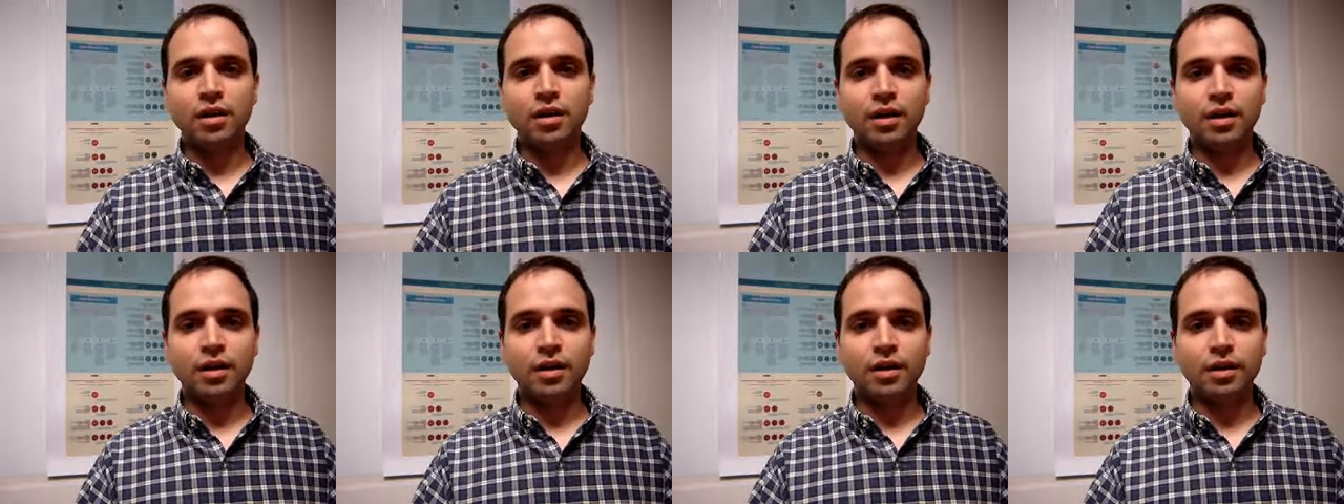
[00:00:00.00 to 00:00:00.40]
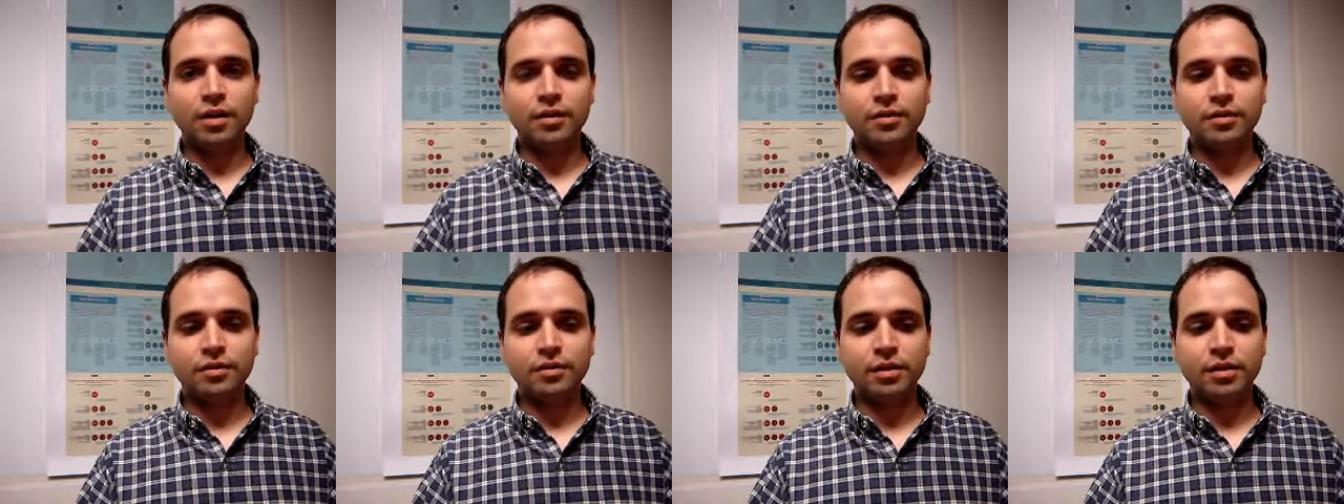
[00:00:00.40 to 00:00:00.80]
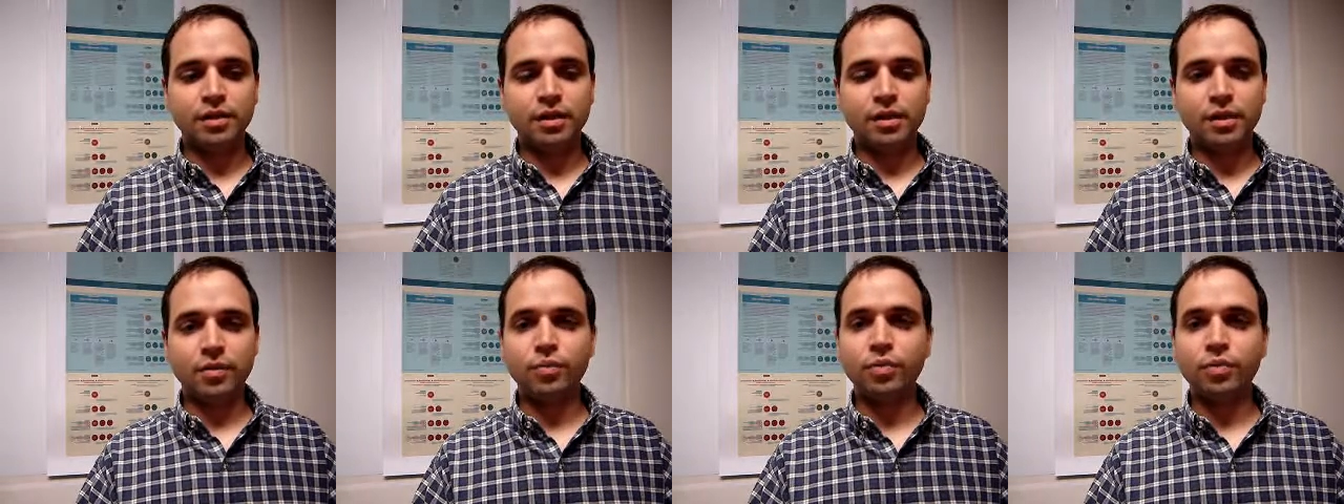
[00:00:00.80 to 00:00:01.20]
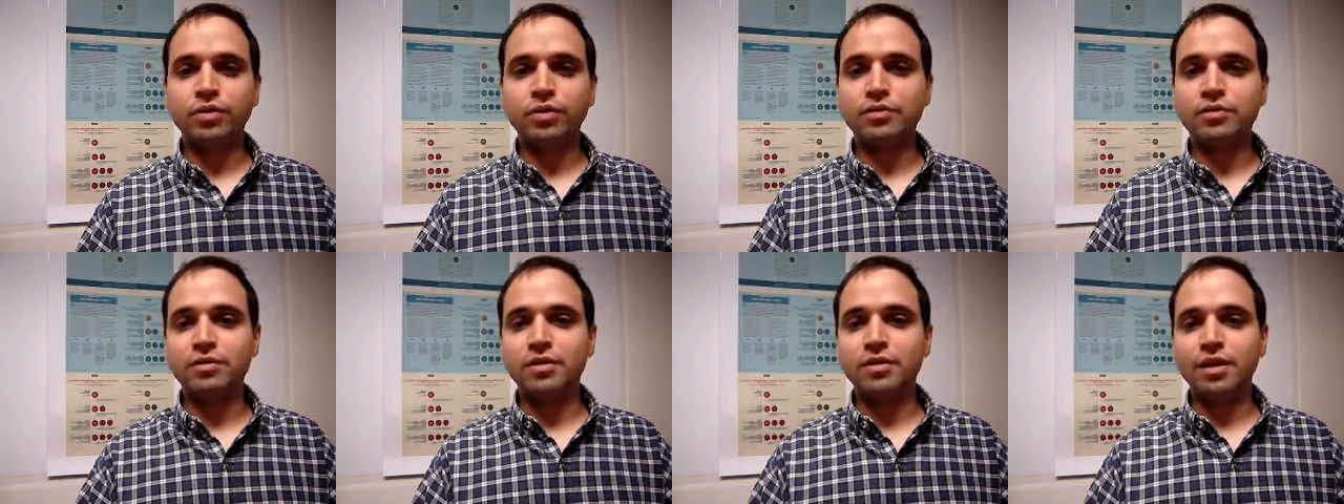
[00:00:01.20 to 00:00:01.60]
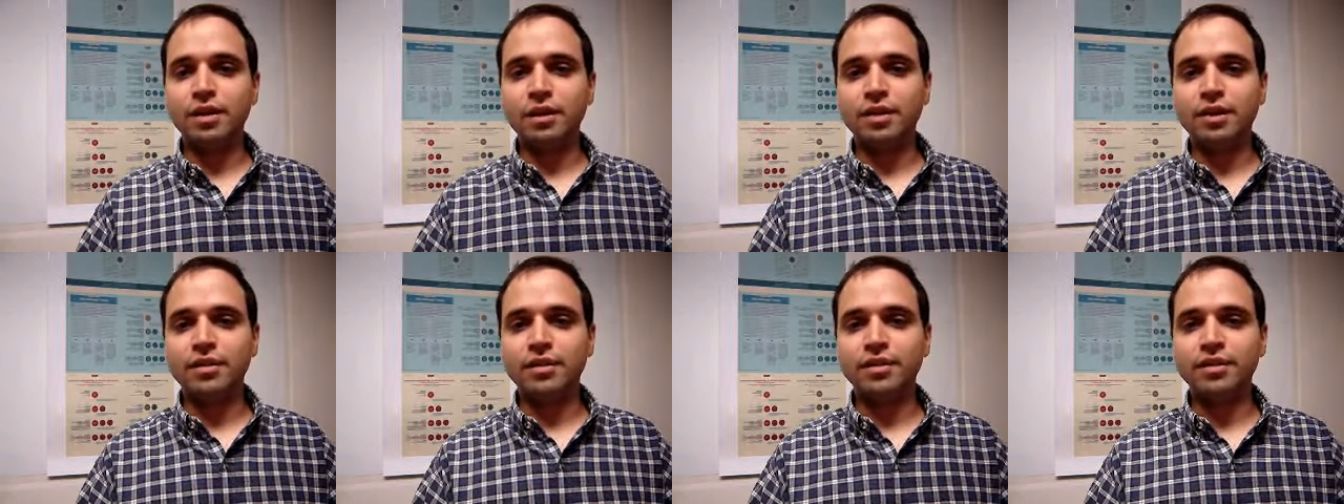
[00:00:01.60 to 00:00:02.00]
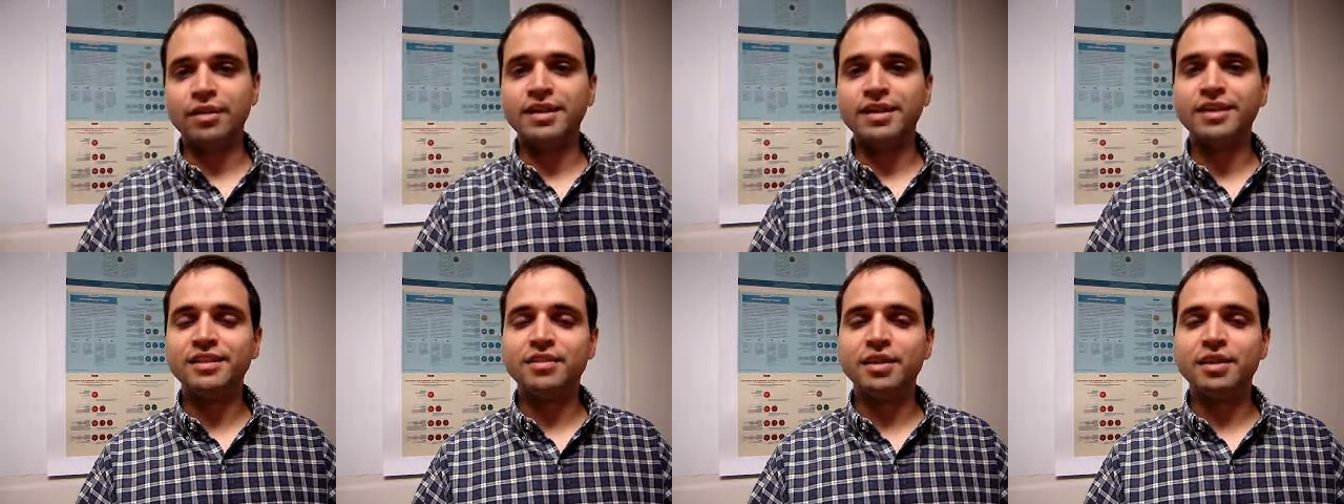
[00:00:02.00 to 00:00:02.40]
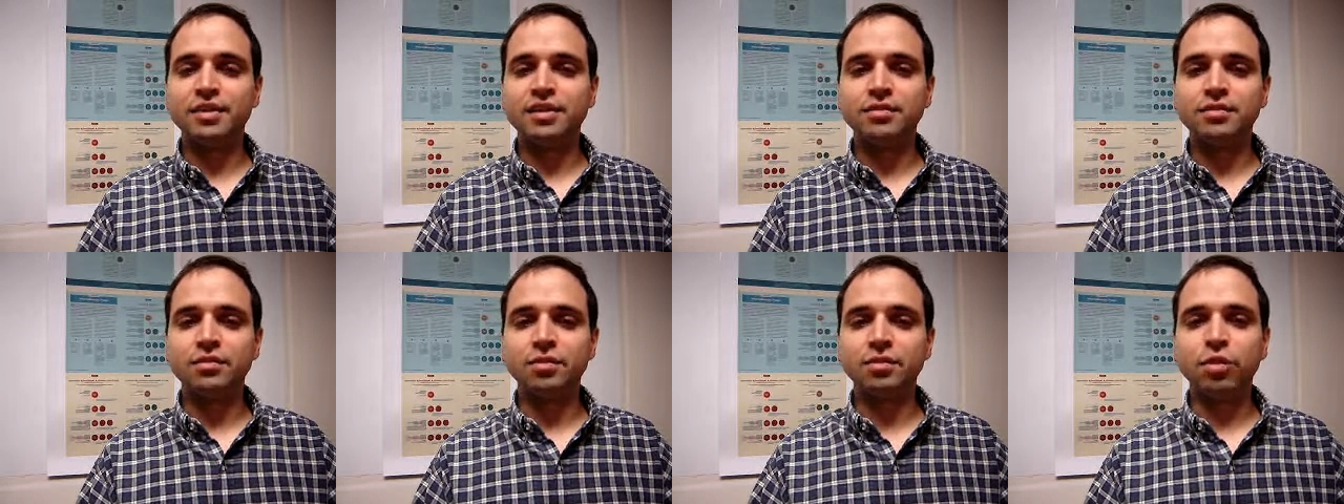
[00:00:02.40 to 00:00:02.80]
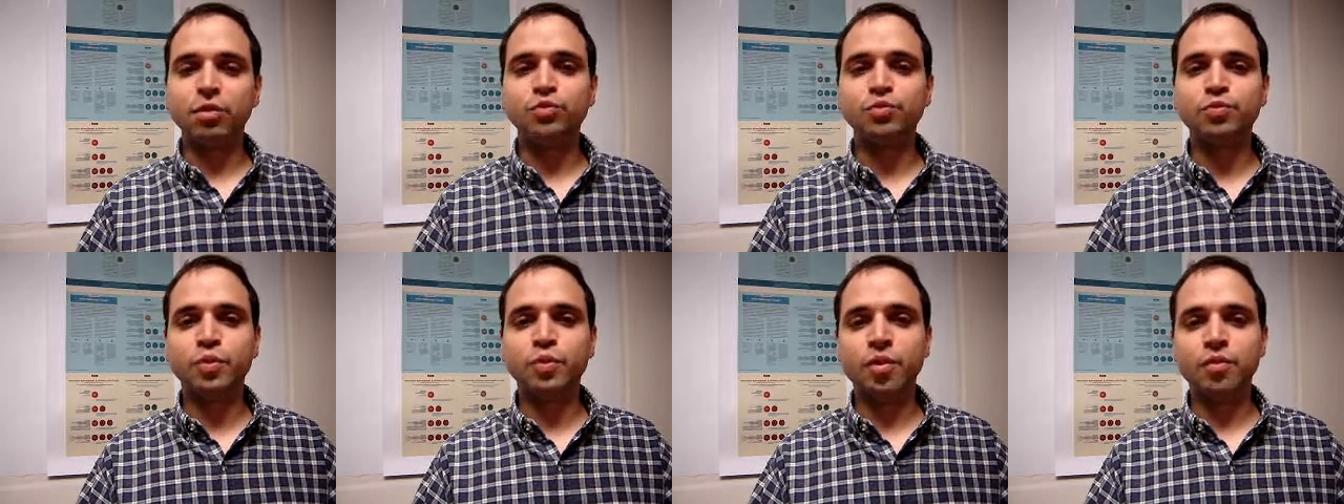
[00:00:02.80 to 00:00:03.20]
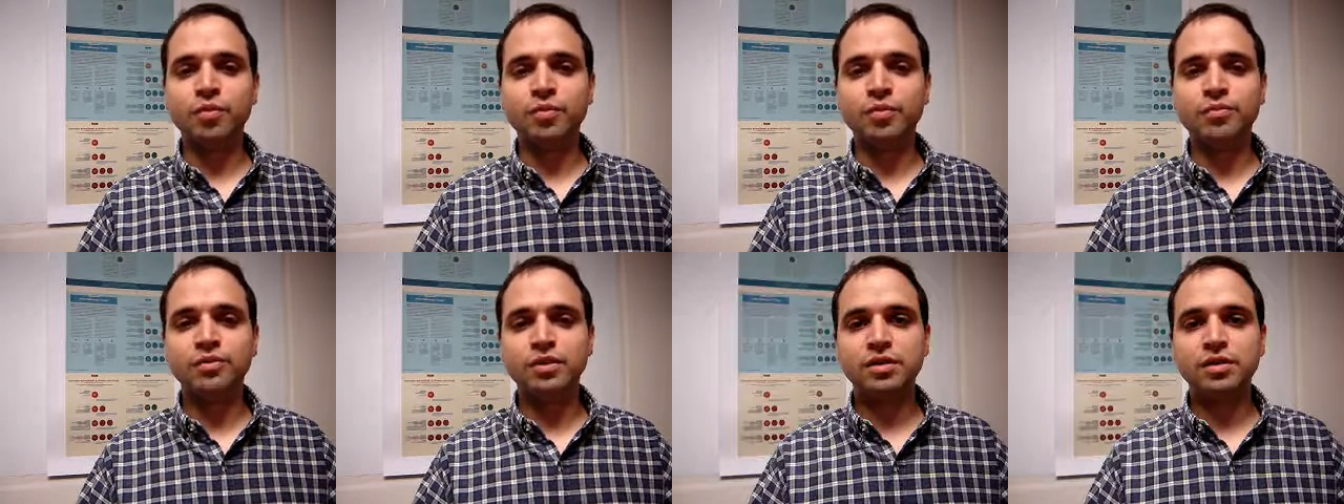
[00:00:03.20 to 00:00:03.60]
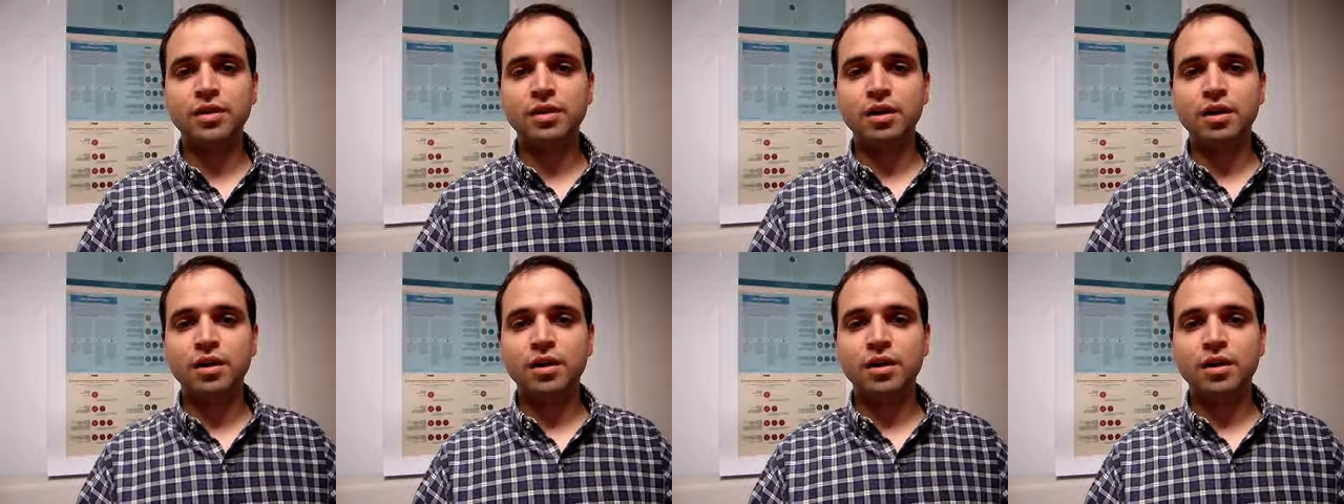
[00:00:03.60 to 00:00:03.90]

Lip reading: and but the thing is that those problems,